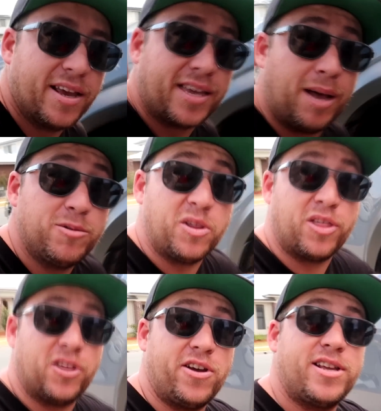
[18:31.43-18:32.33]
Comes with
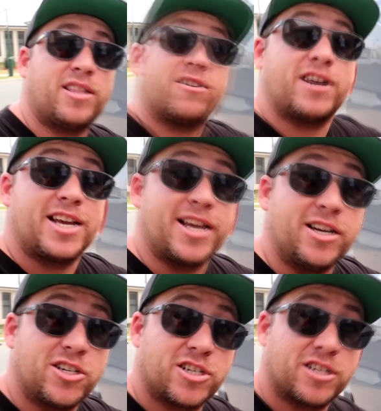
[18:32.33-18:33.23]

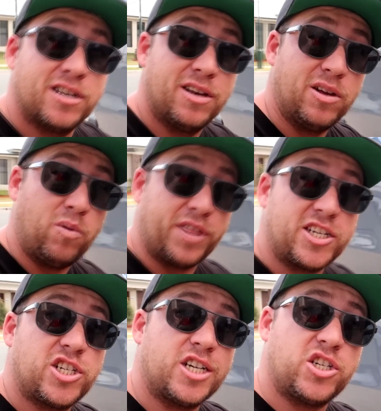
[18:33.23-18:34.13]
33-inch, well they're
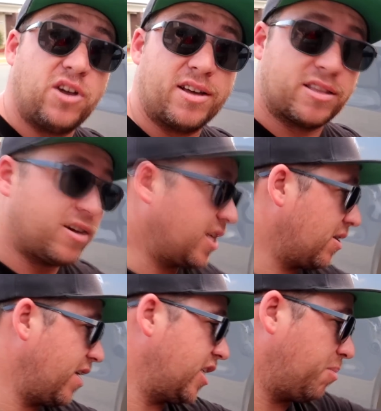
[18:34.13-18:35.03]
just shy of
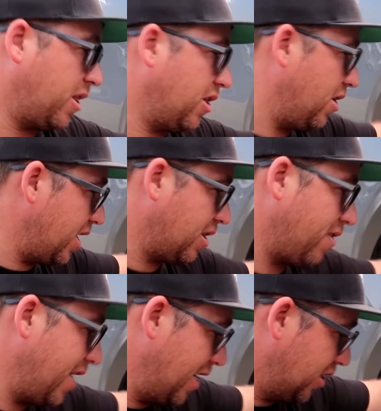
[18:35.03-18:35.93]
33-inch, but
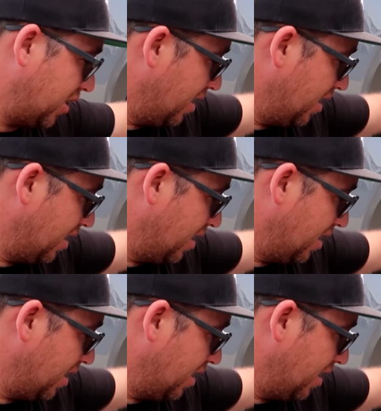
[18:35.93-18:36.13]
33-inch